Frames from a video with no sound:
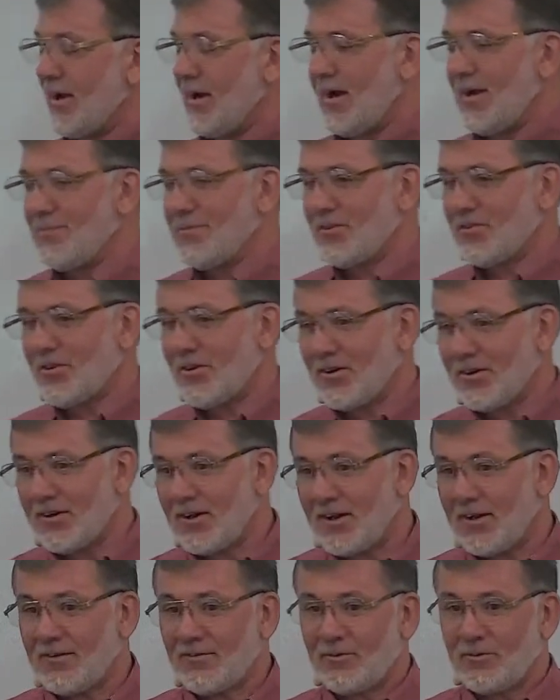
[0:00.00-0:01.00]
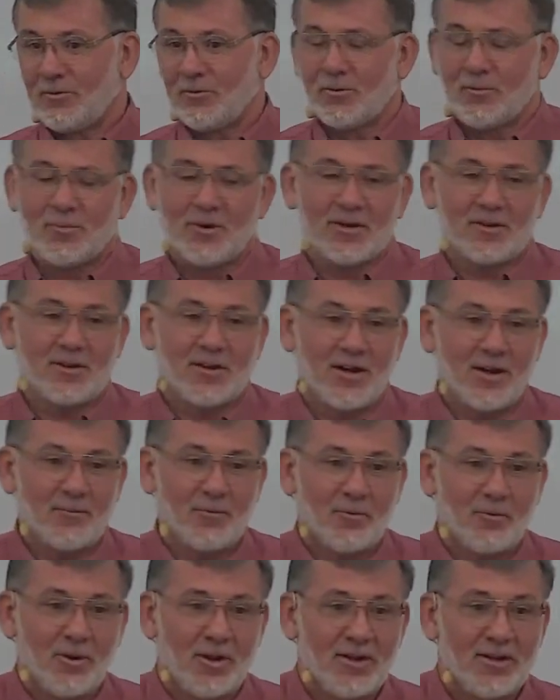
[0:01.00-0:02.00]
I'm just going to kind of doodle my time
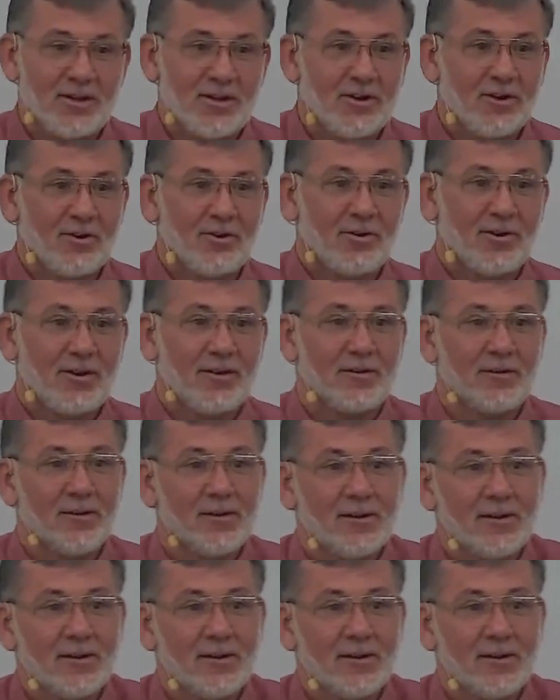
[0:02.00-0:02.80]
away here and,